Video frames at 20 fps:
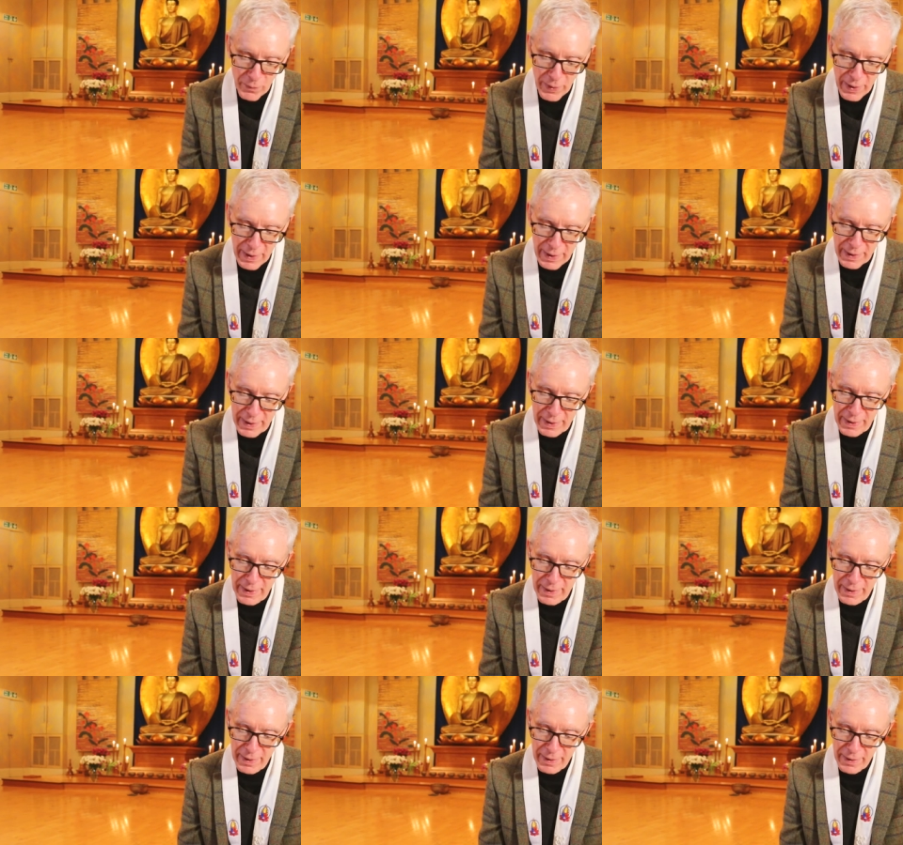
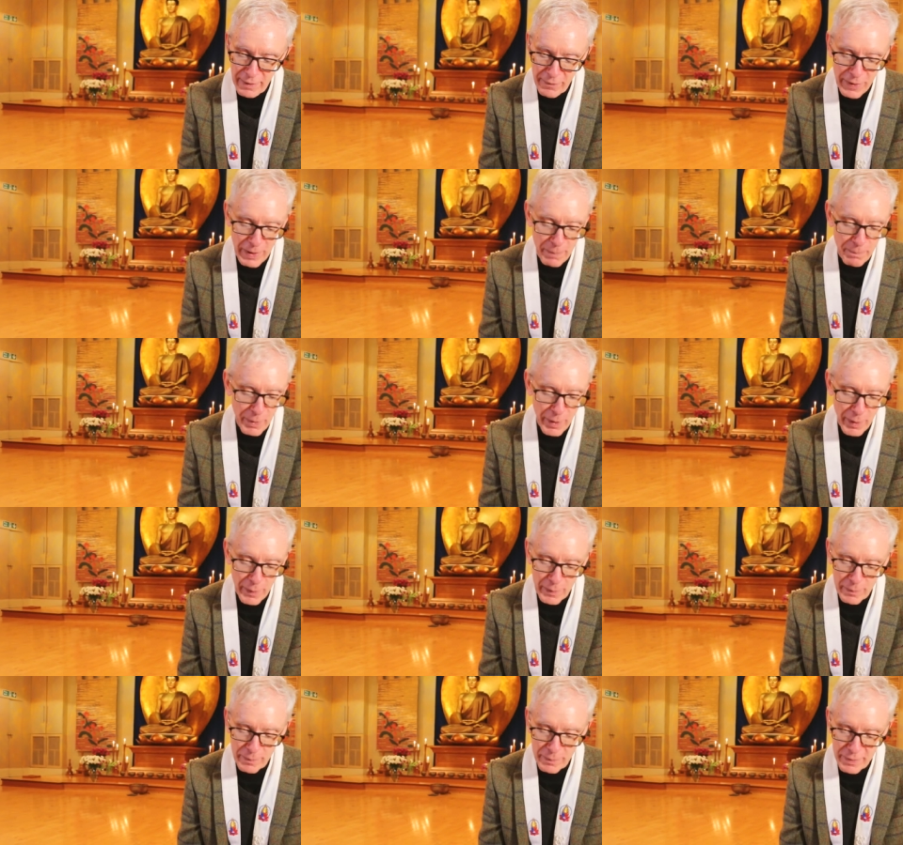of their
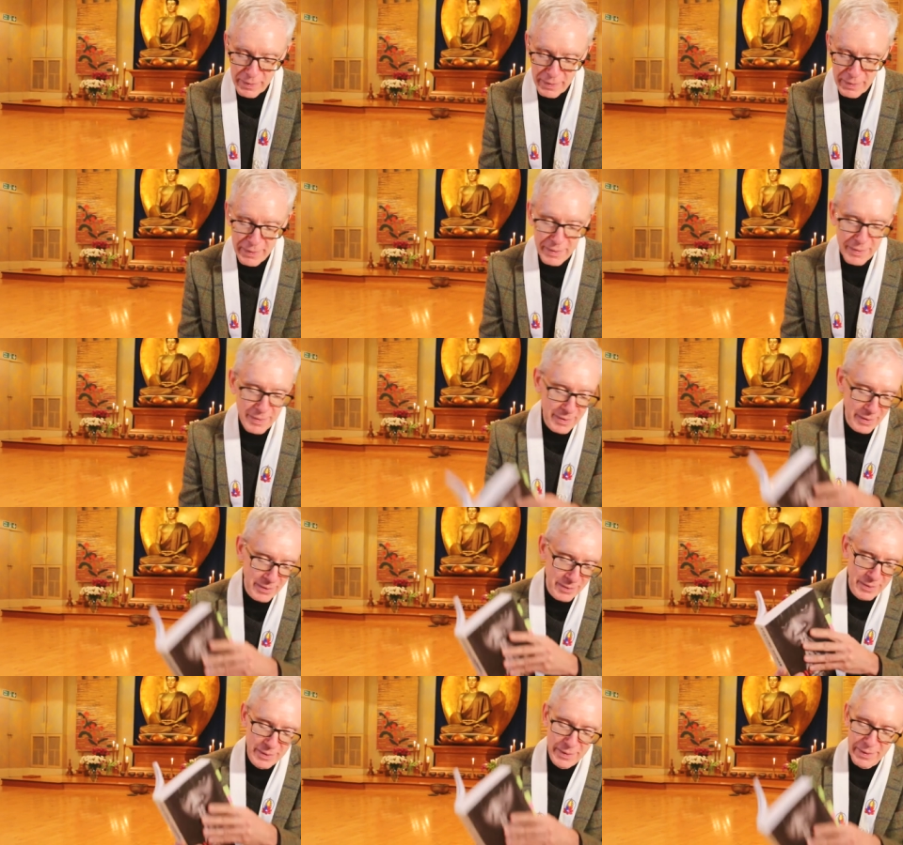poems.
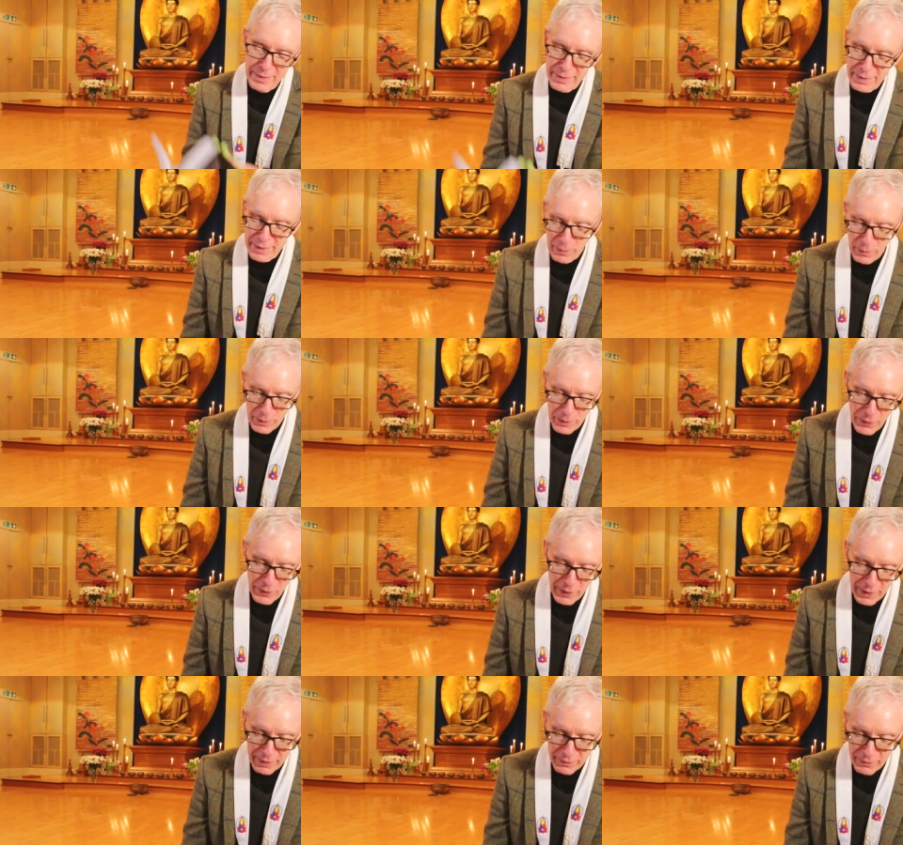So see what
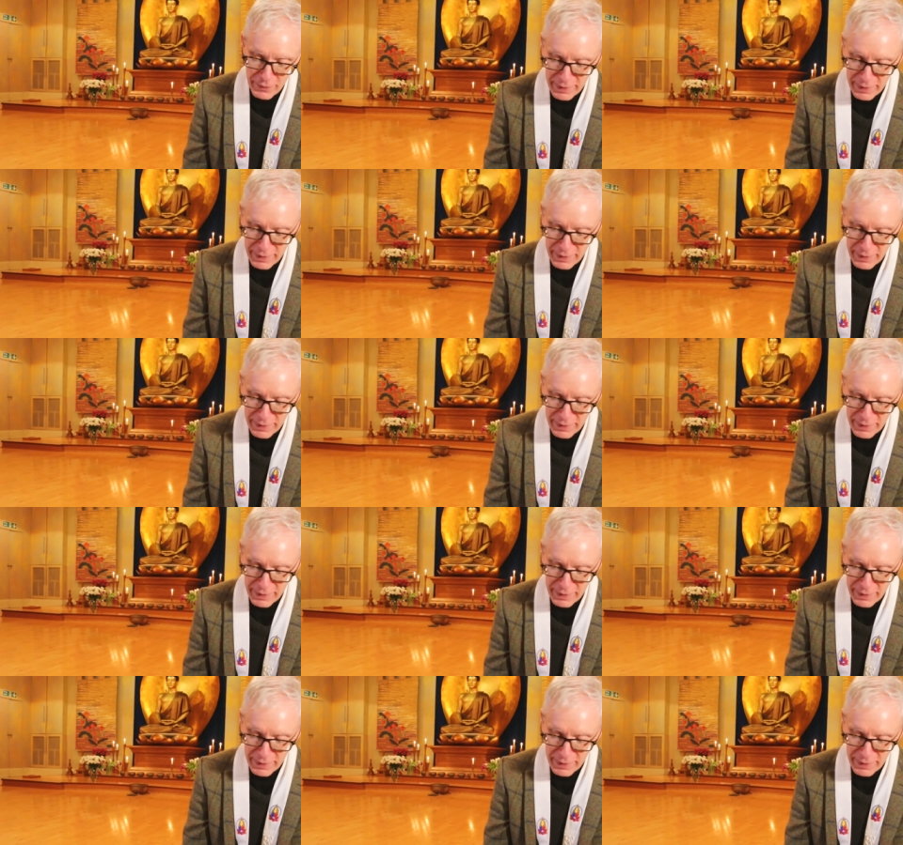you think of